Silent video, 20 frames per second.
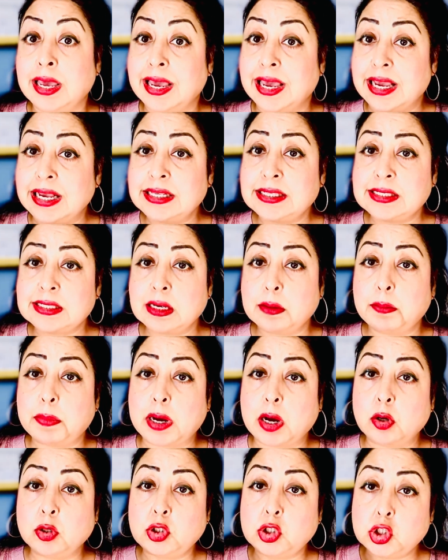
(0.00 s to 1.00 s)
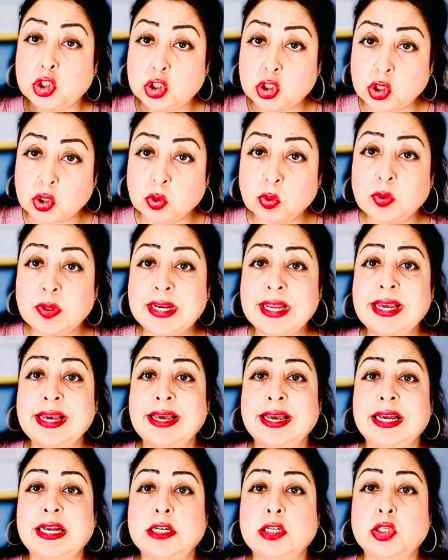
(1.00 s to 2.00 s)
It's about tuning
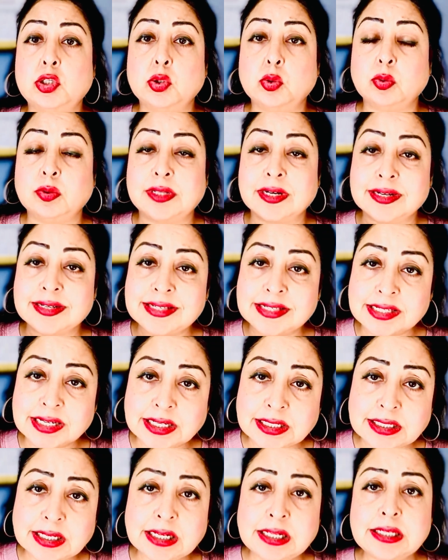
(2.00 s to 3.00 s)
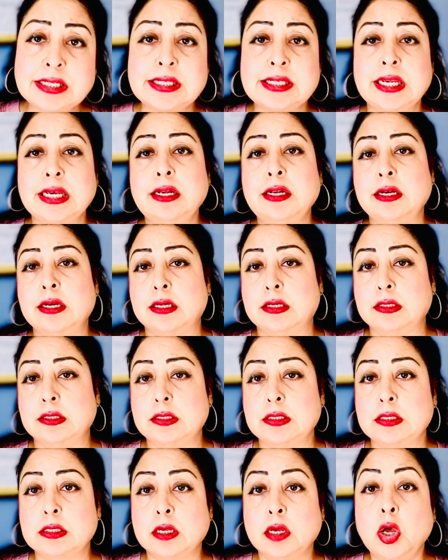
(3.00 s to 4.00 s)
into the subtle
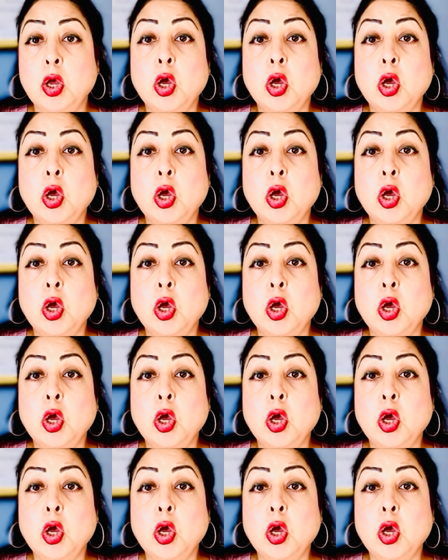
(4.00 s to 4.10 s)
signals